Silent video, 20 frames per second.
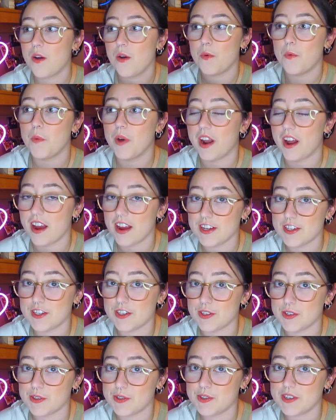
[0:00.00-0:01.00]
what I
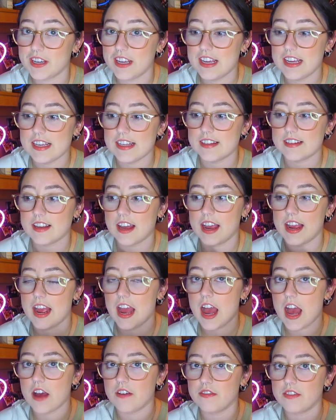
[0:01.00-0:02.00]
do is I
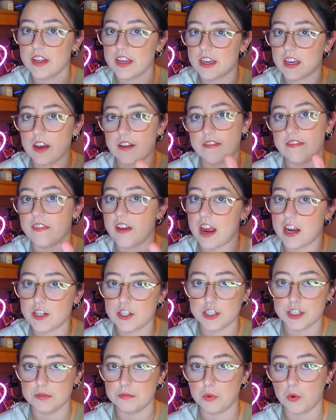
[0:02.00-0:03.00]
have like a
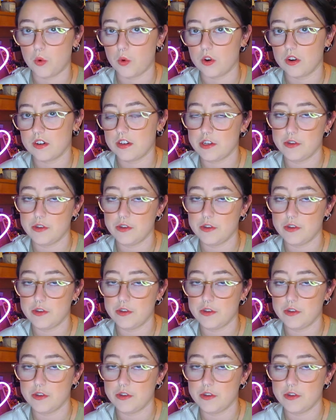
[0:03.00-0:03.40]
fashion board.